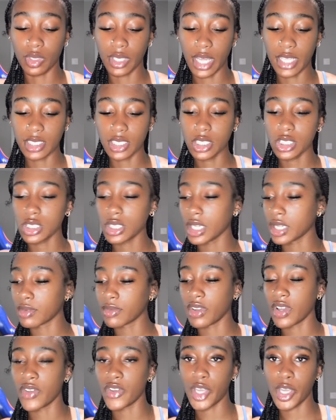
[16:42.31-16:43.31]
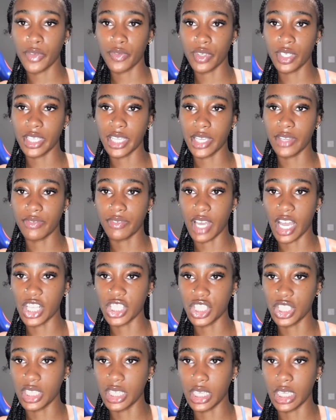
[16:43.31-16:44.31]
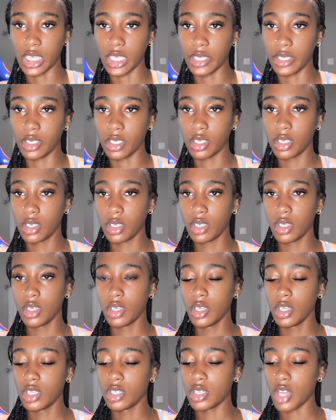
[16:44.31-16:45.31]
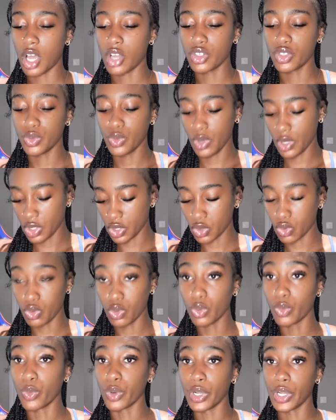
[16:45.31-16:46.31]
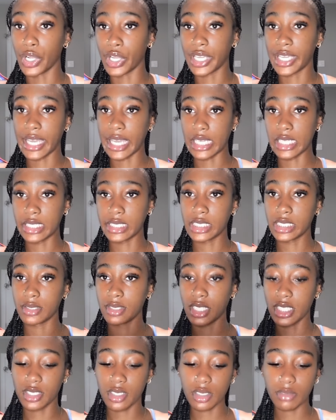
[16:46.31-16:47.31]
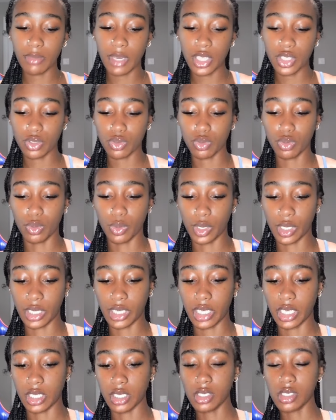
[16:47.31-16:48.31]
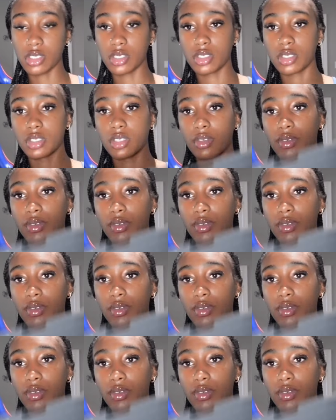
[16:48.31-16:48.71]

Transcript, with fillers: That's just like everyday fashion day not doing schoolwork case. This is my schoolwork case.